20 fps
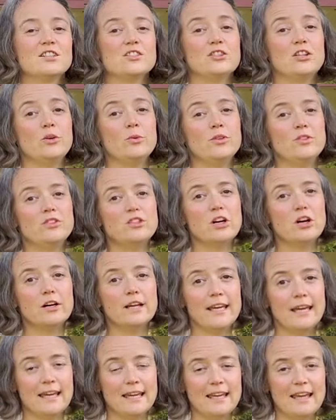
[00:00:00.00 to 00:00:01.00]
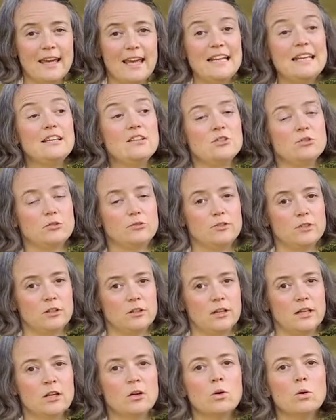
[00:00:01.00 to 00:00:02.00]
So with dyeing, any sort of
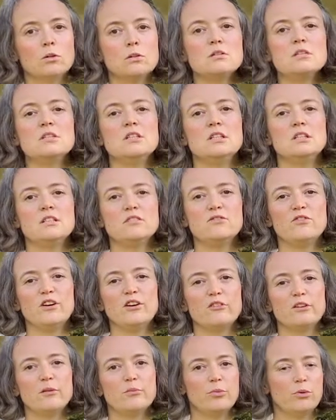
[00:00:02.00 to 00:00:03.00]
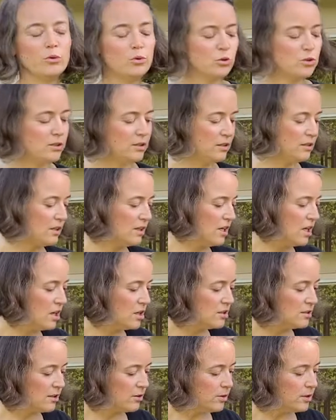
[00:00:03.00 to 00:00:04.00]
dyeing, quantities are very important.
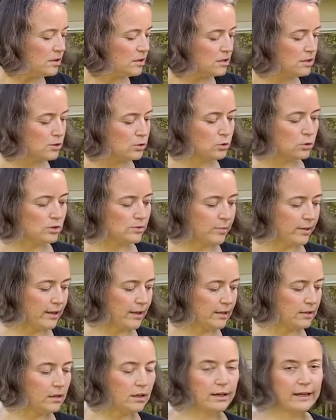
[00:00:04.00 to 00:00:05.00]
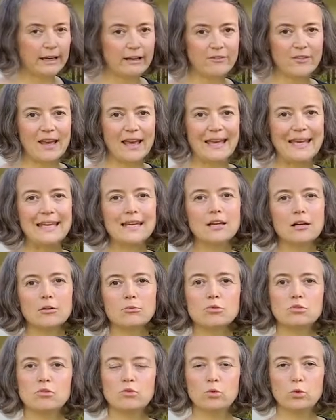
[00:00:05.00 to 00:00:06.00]
So in this saucepan I have 8
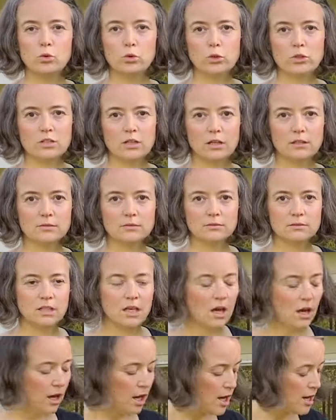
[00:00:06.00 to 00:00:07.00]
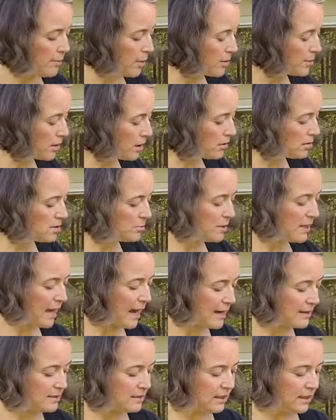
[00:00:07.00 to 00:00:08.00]
cups of water. I'm going to be
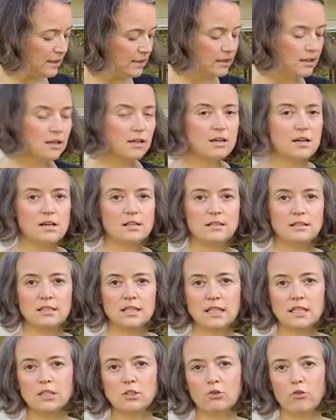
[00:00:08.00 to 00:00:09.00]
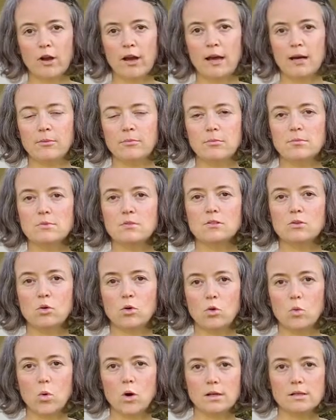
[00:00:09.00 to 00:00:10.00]
adding 6 grams
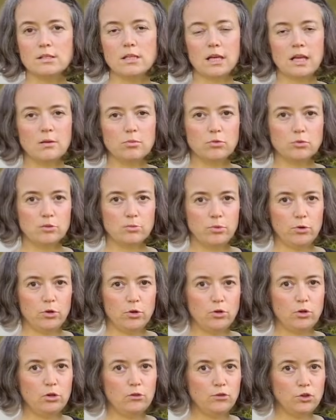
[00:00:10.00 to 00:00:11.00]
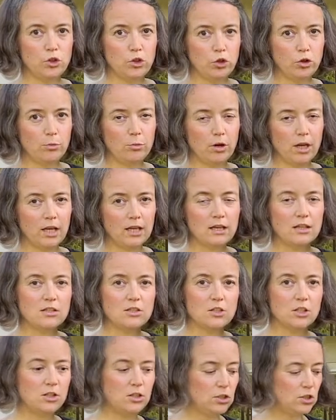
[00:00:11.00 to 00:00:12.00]
or 1 tablespoon of turmeric
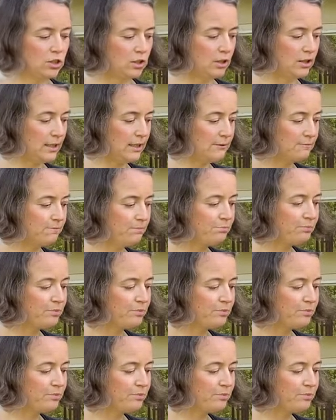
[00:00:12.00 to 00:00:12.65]
to the dye.